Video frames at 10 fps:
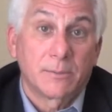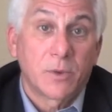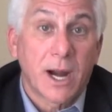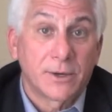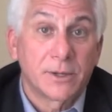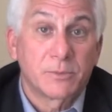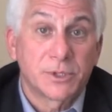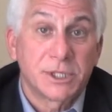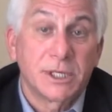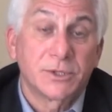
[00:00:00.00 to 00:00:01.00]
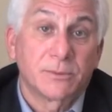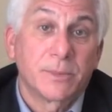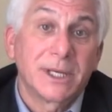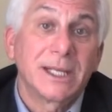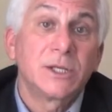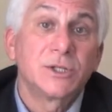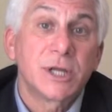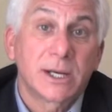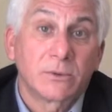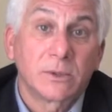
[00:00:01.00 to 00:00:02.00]
prior to the procedure. But in
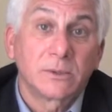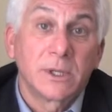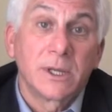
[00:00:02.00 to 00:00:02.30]
general,